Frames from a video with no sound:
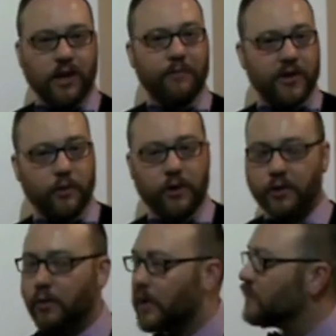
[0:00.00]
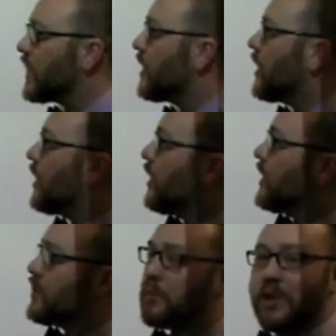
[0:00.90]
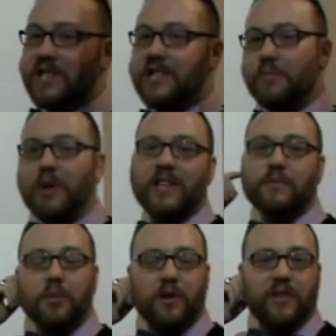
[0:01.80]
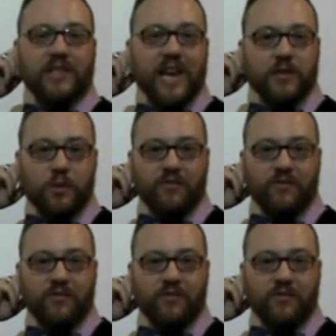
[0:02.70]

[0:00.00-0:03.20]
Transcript: something. We don't know what. To put this in the present perfect tense,